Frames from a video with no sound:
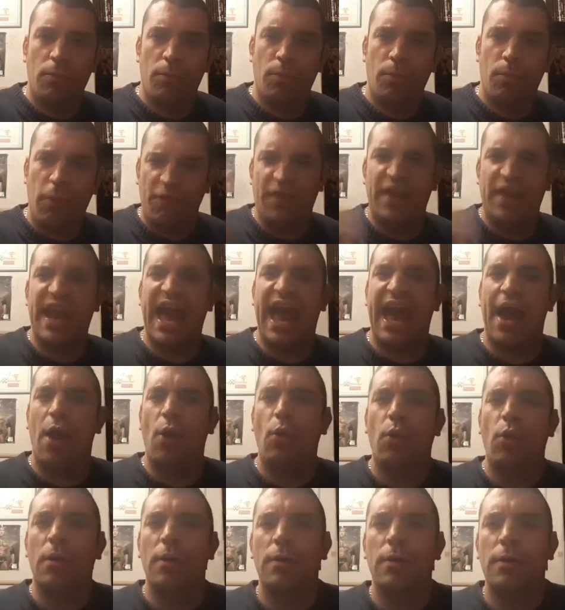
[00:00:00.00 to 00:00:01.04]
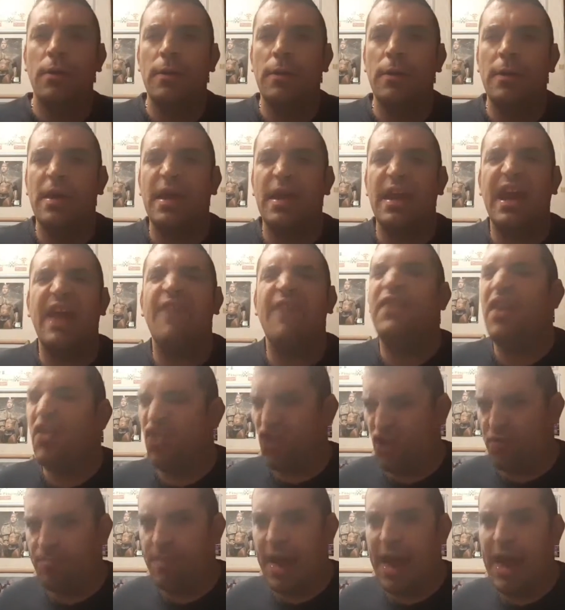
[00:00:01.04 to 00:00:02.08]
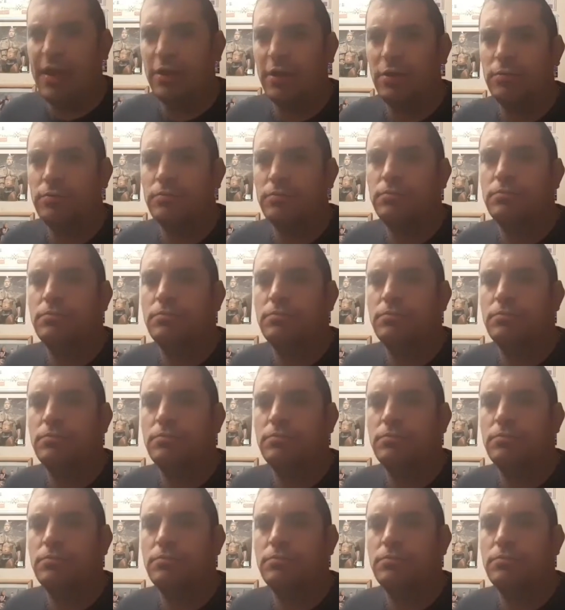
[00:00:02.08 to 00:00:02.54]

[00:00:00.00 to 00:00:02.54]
But for now, if you smell